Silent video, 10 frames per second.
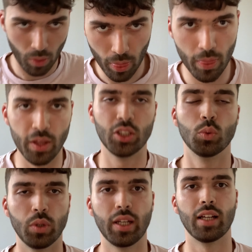this
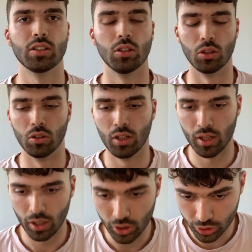week as a whole.
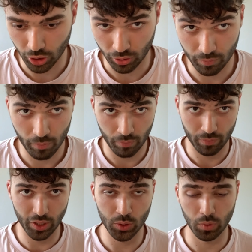So
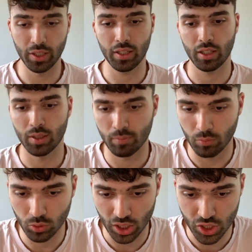this week
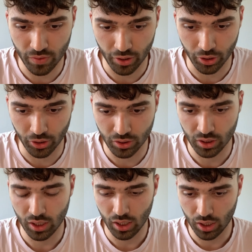was actually very good.
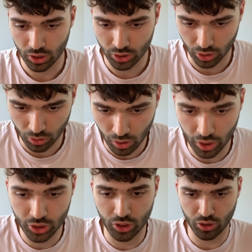So I
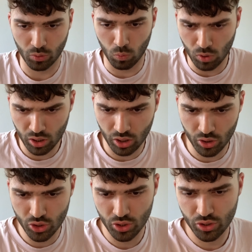took
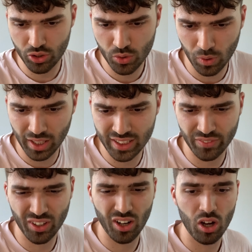
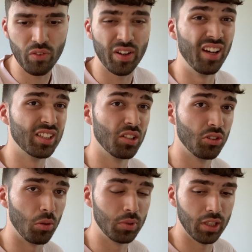127 and a half kilos as a
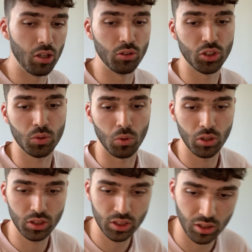top set on
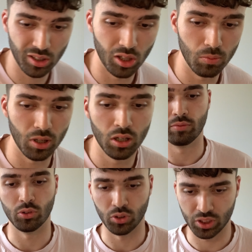squats, low bar,
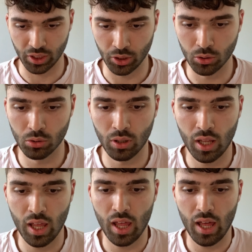for a single.
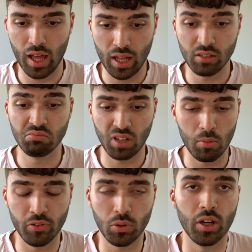And that
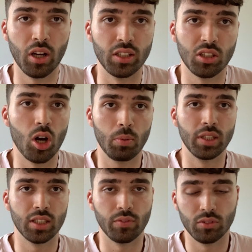moved quite nice,
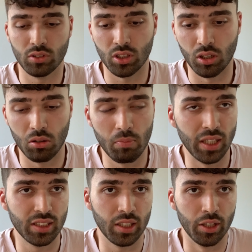RP7, so
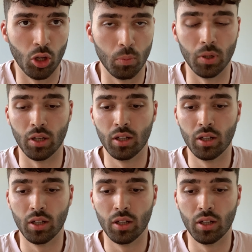basically an opener.